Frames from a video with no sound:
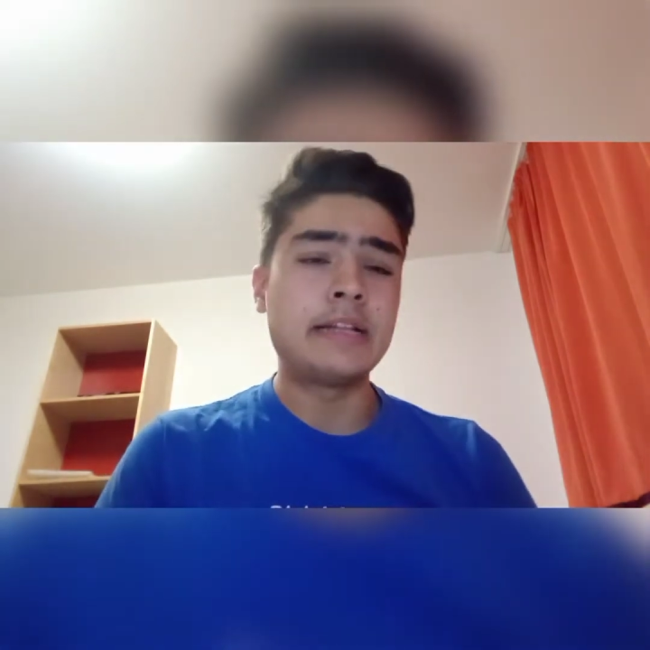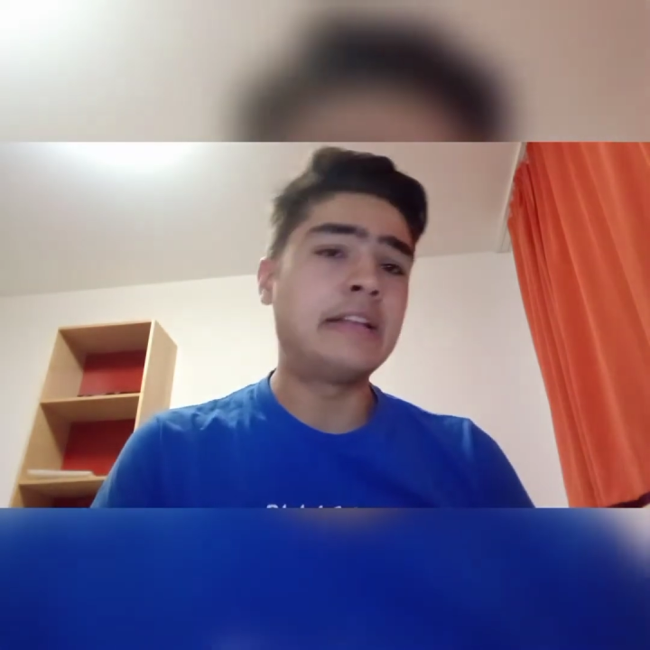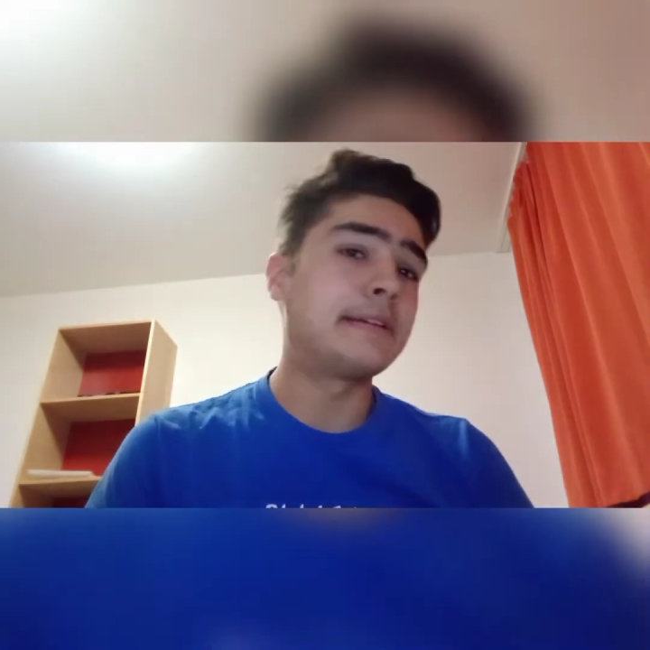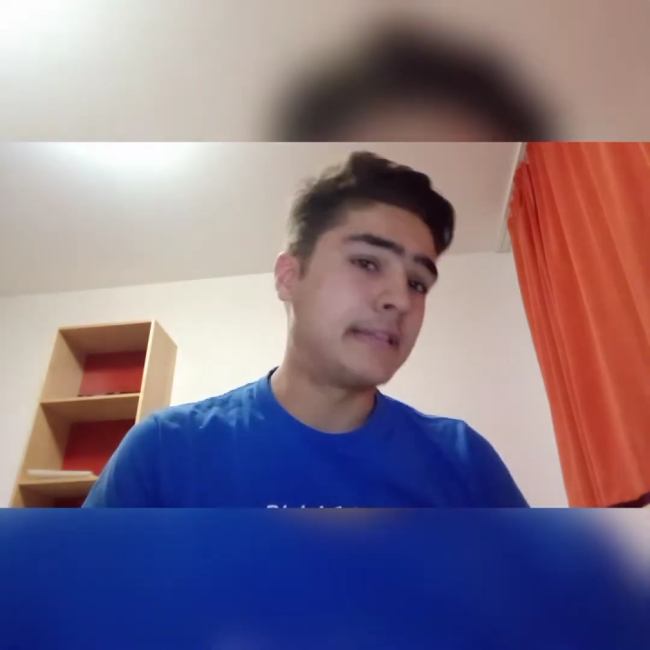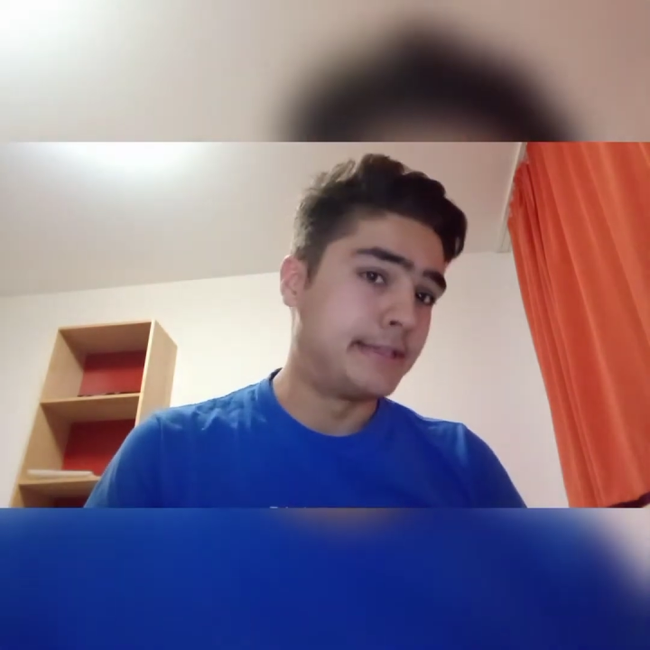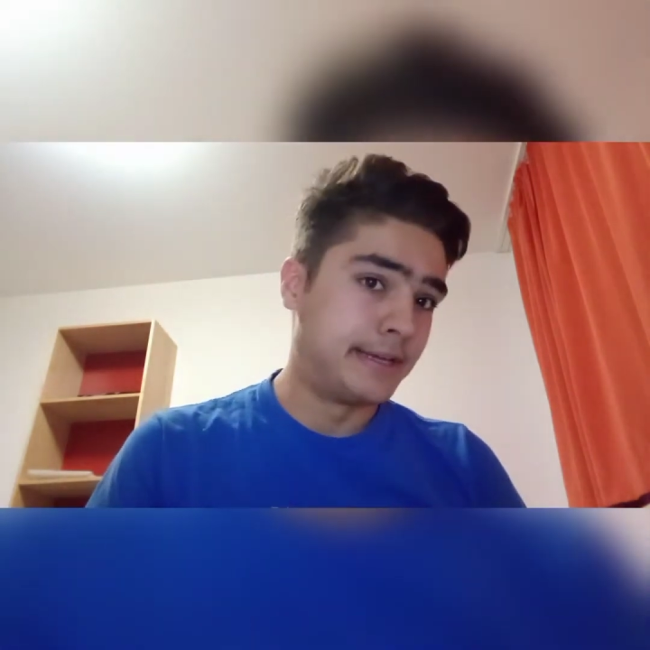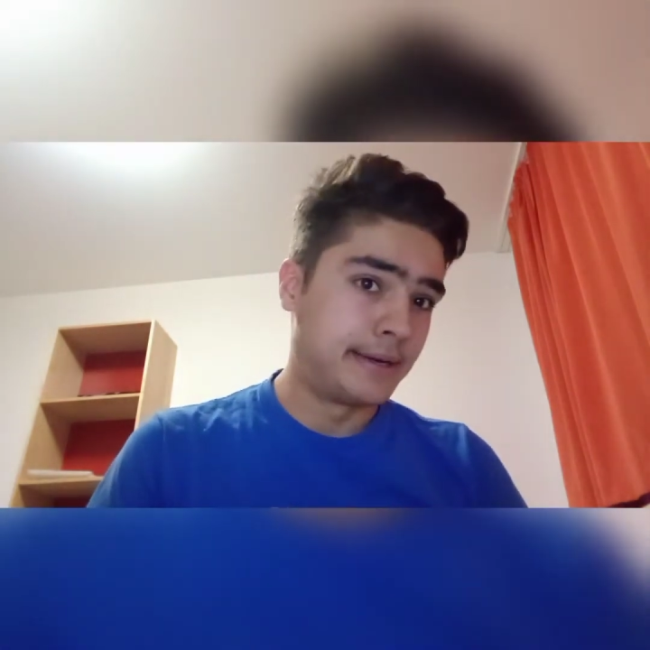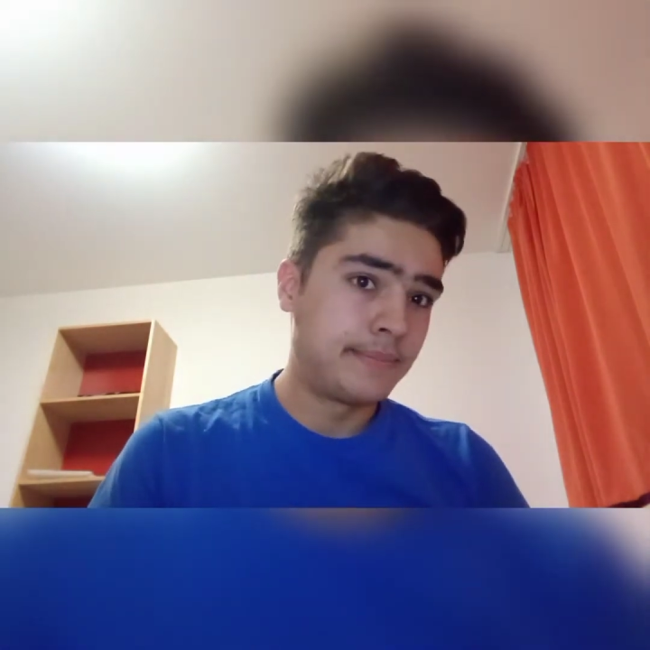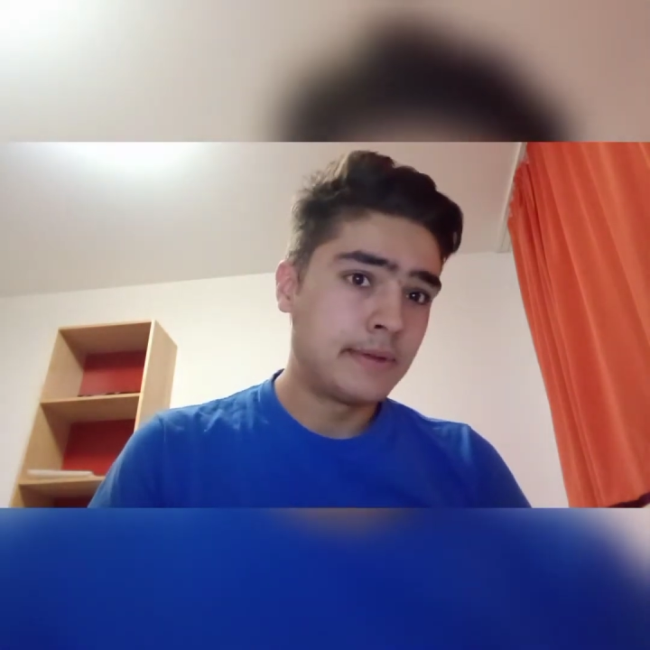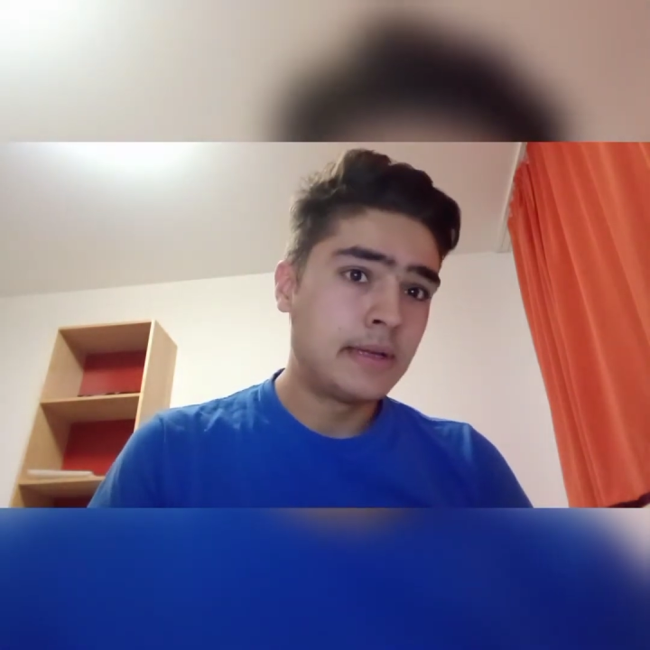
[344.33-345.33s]

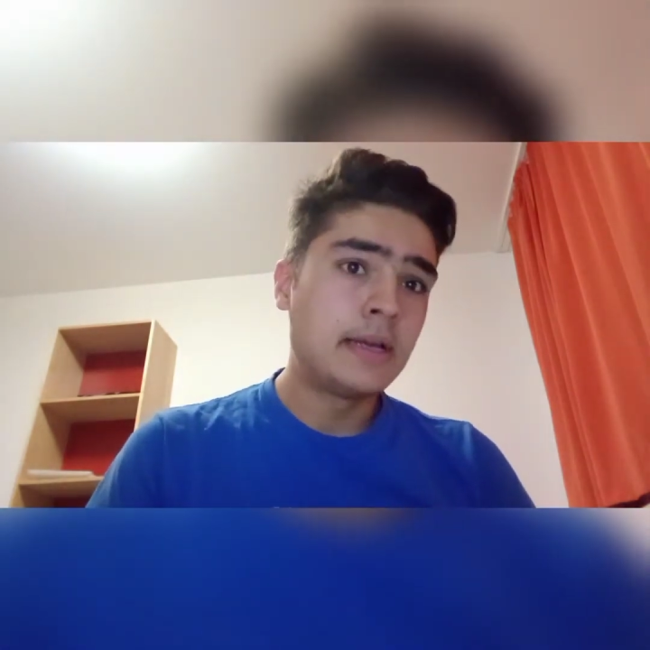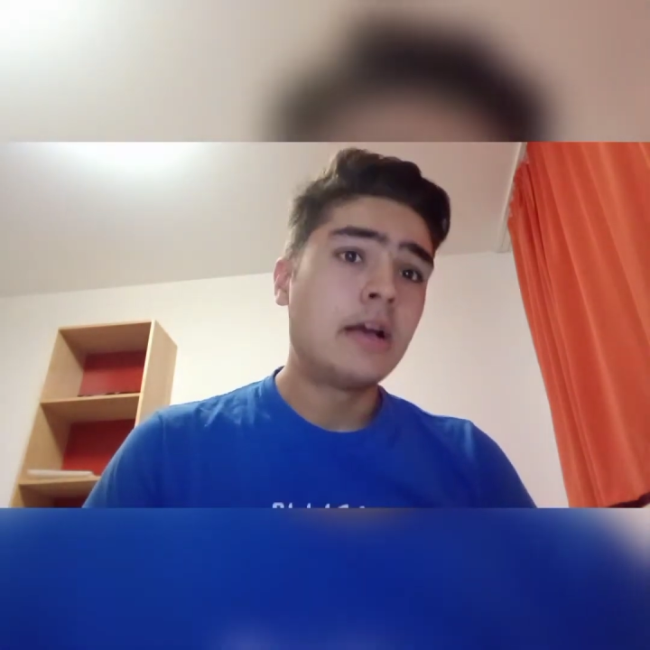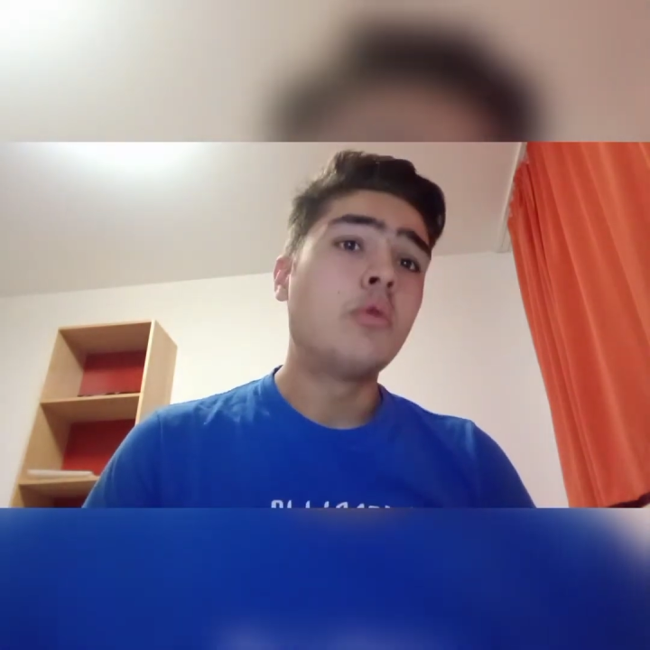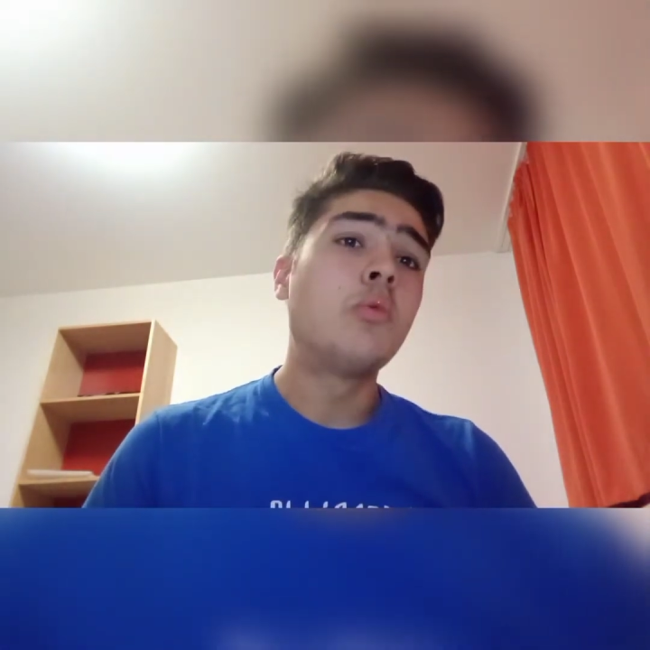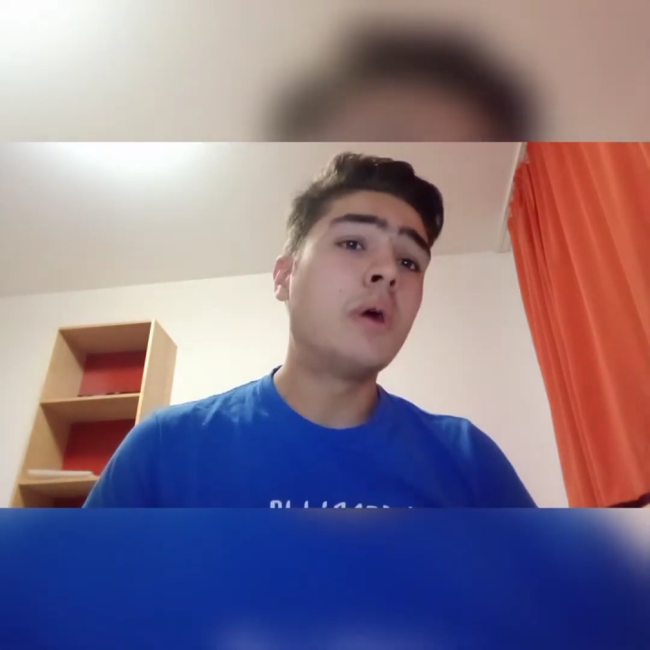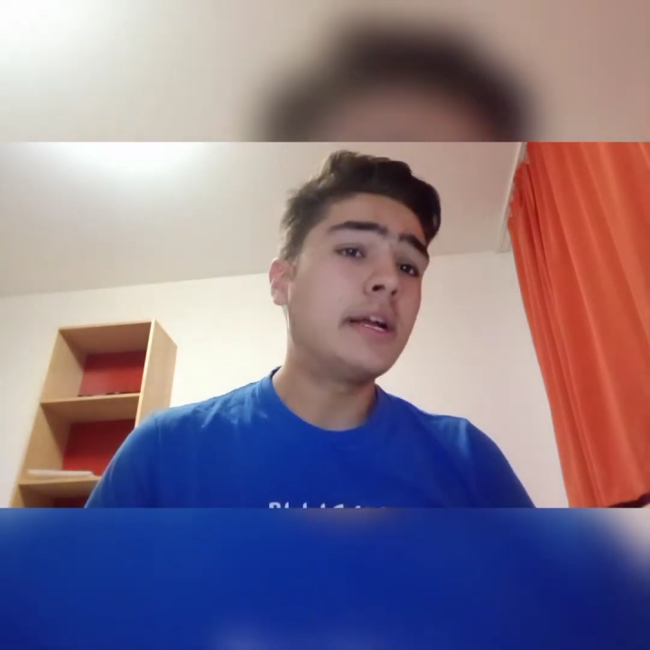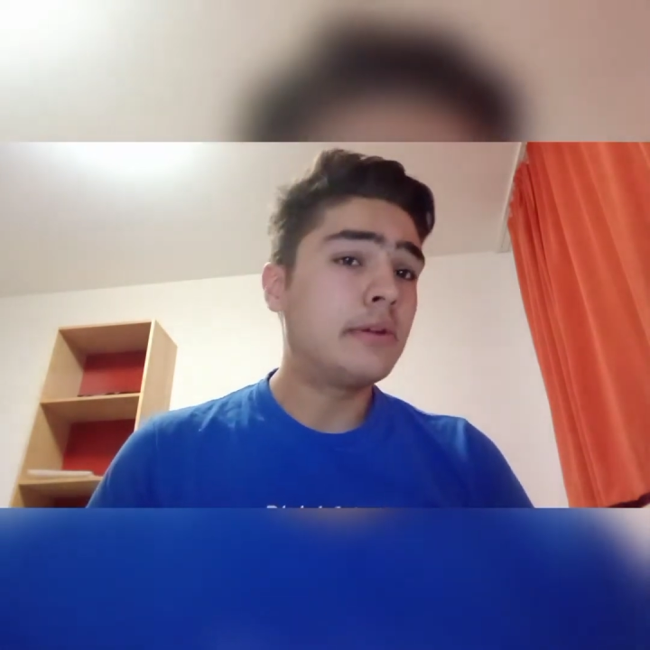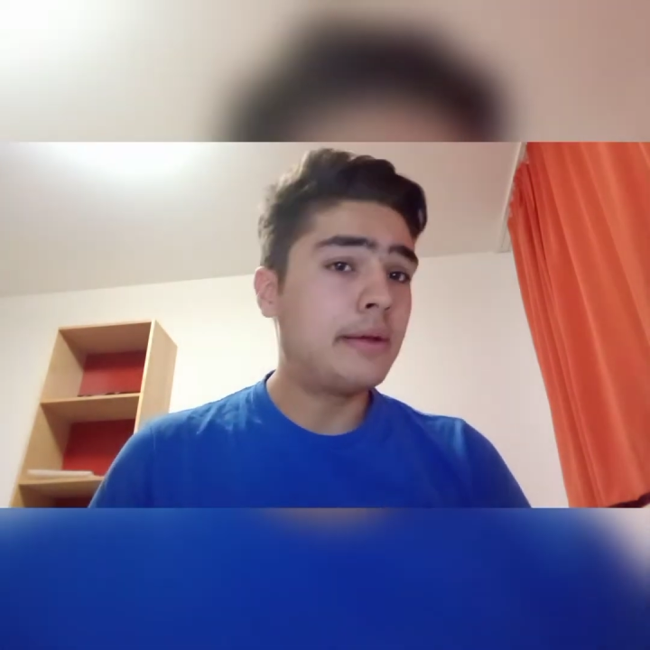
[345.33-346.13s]
devastating. Why do